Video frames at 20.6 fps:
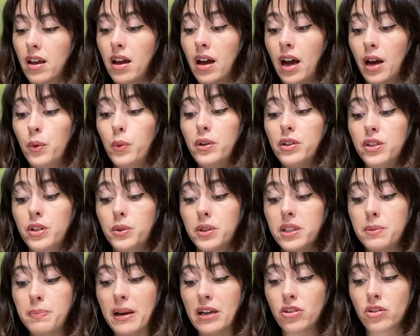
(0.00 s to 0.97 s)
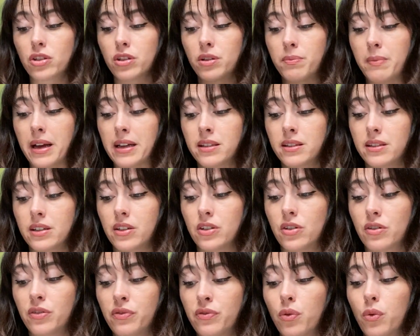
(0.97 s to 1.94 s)
I will do a special
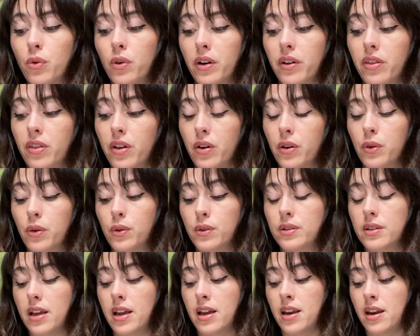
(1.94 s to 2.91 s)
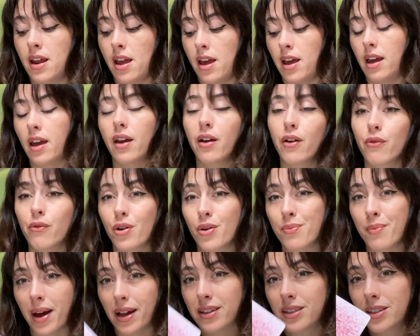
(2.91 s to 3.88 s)
message for those in a
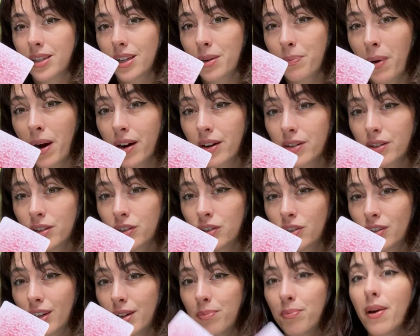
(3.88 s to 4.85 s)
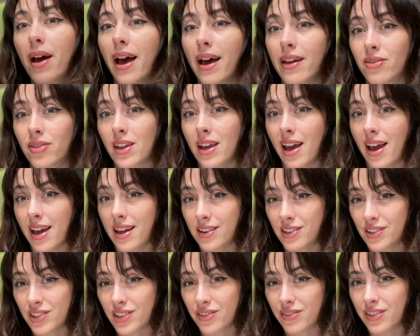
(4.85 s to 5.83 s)
romantic partnership at the
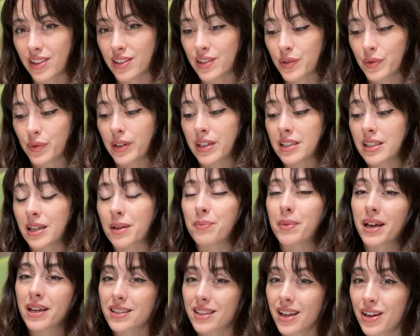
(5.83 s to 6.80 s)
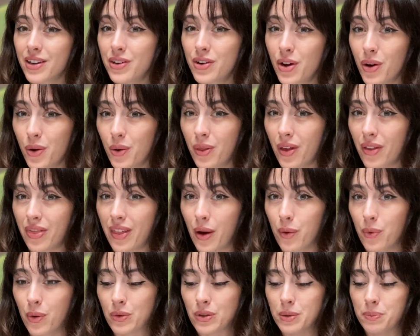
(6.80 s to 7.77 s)
end of this reading, because I know that that
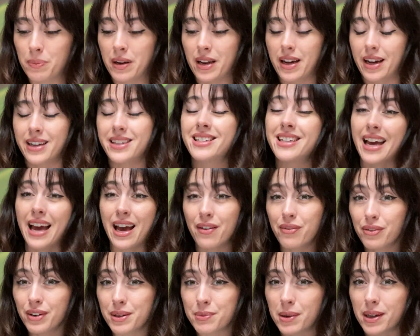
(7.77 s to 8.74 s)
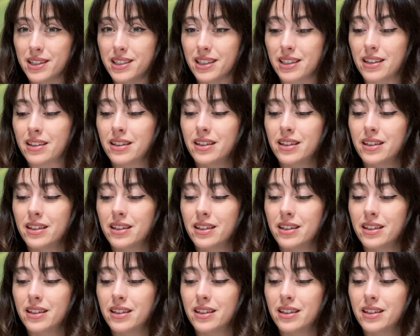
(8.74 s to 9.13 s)
won't apply to everybody.